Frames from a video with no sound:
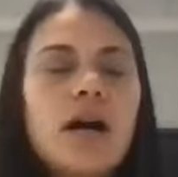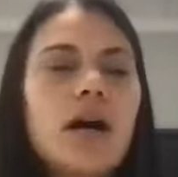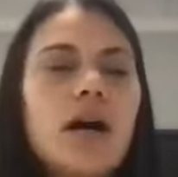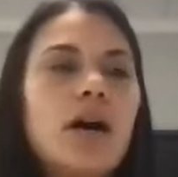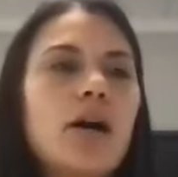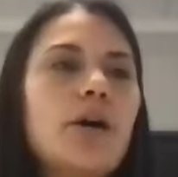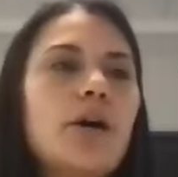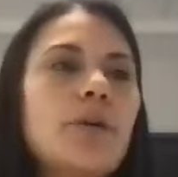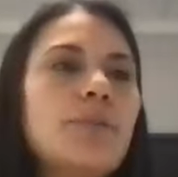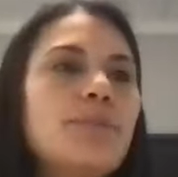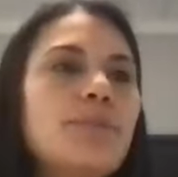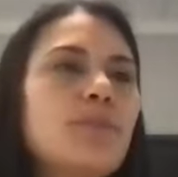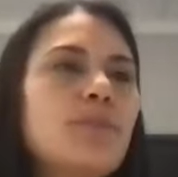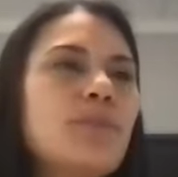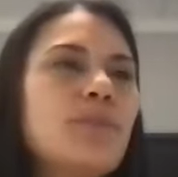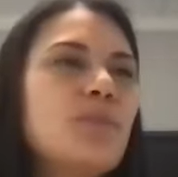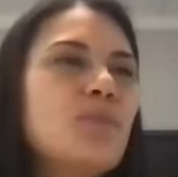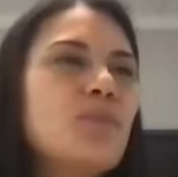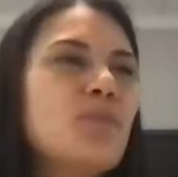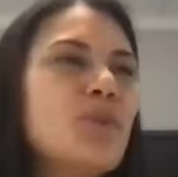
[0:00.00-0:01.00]
Um,
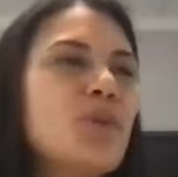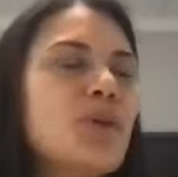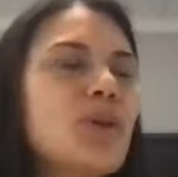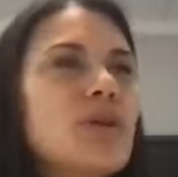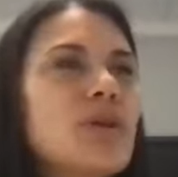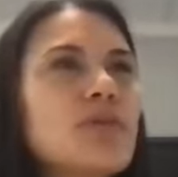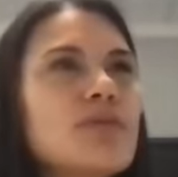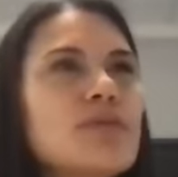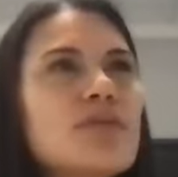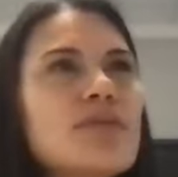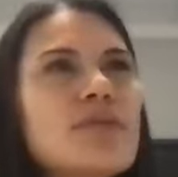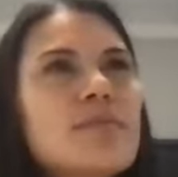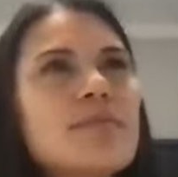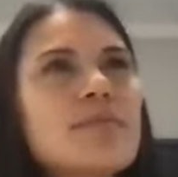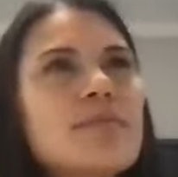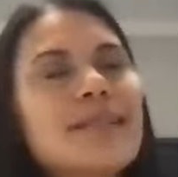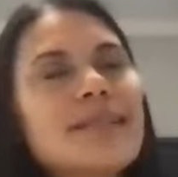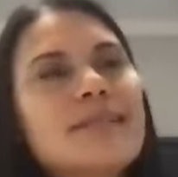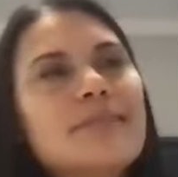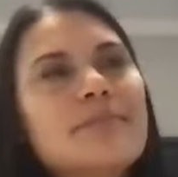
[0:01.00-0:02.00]
you know, s-
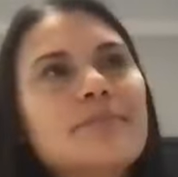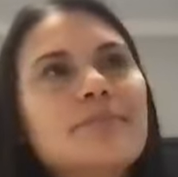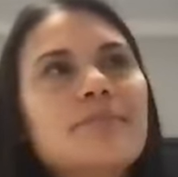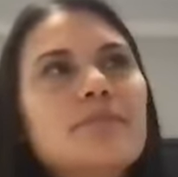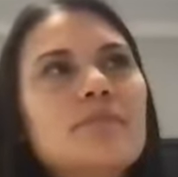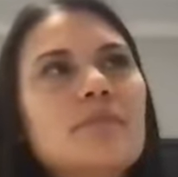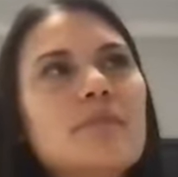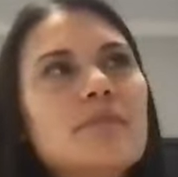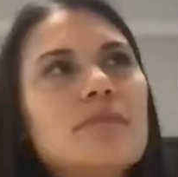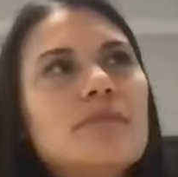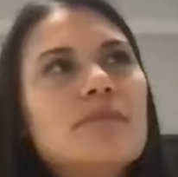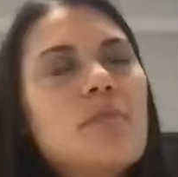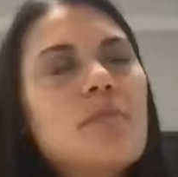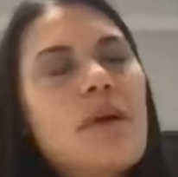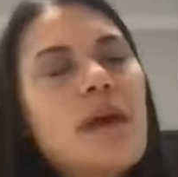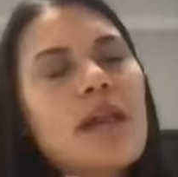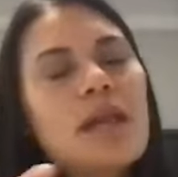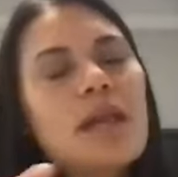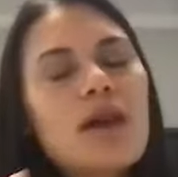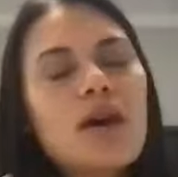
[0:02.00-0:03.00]

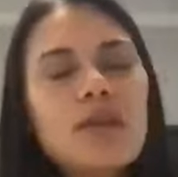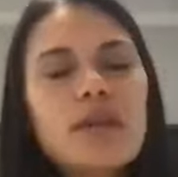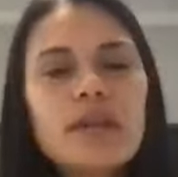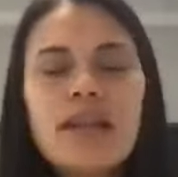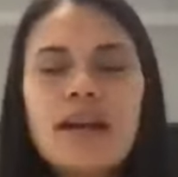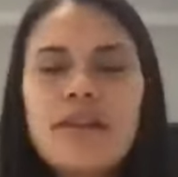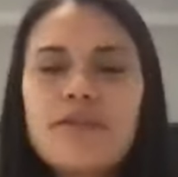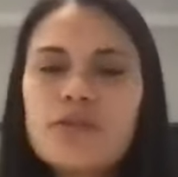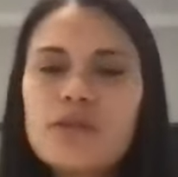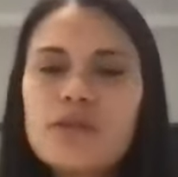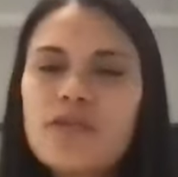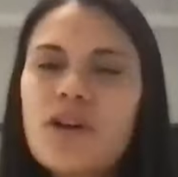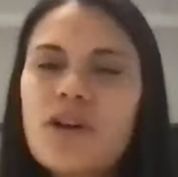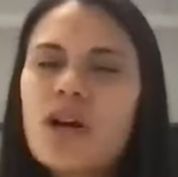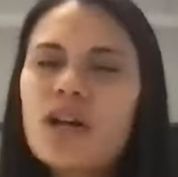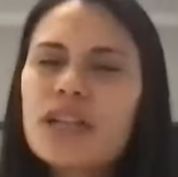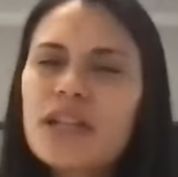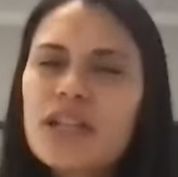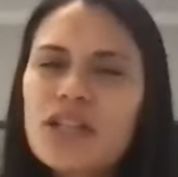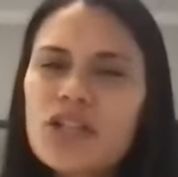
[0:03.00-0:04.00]
Depending on the level of
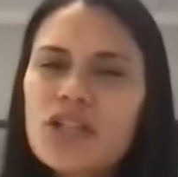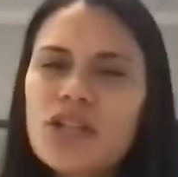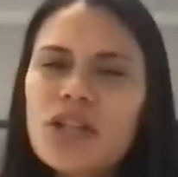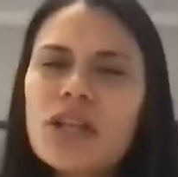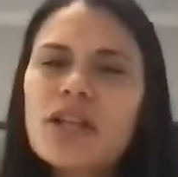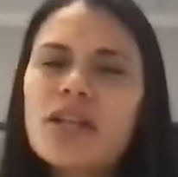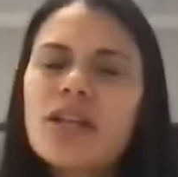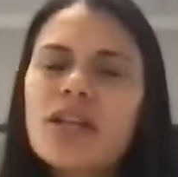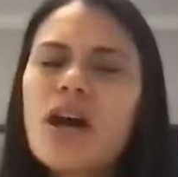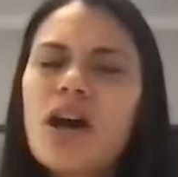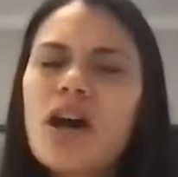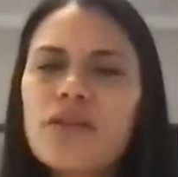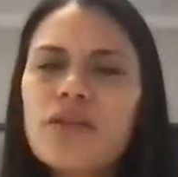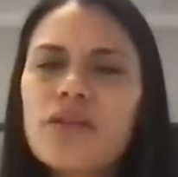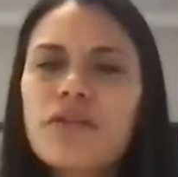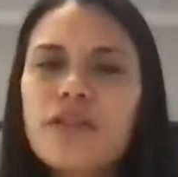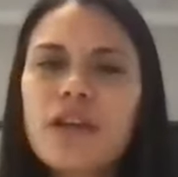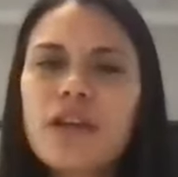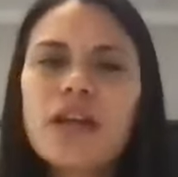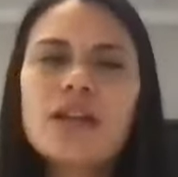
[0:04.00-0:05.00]
cognition and
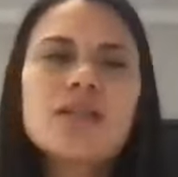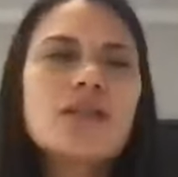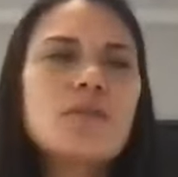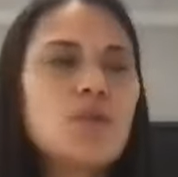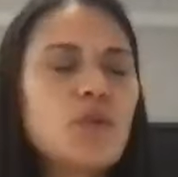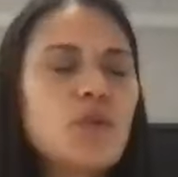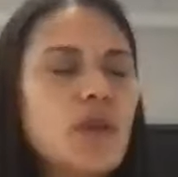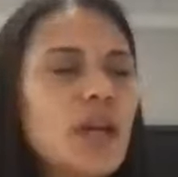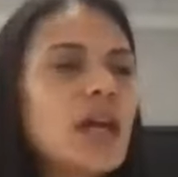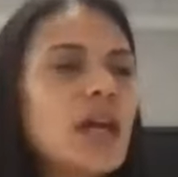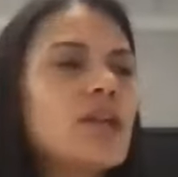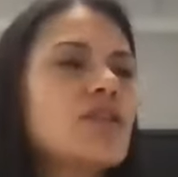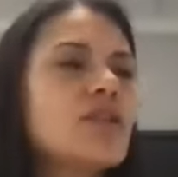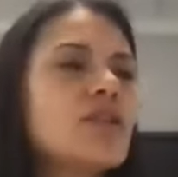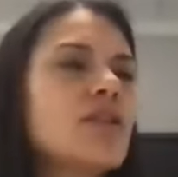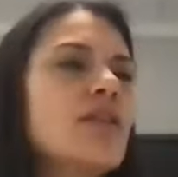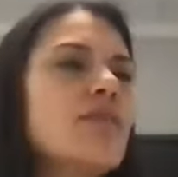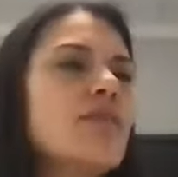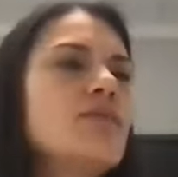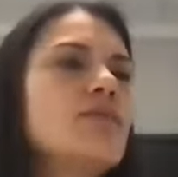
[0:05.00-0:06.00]
other things,
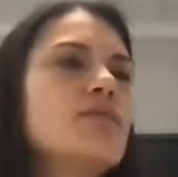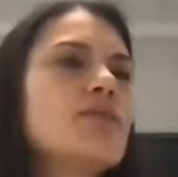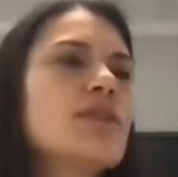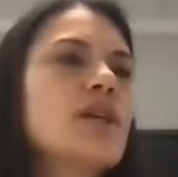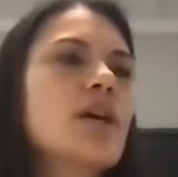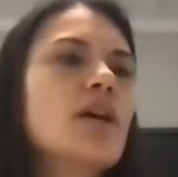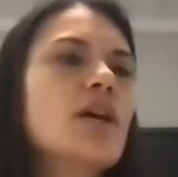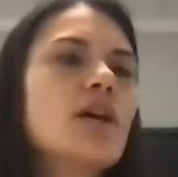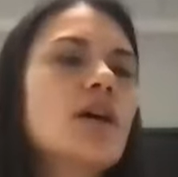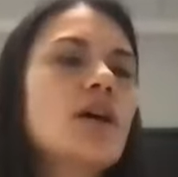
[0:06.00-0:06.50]
communication levels,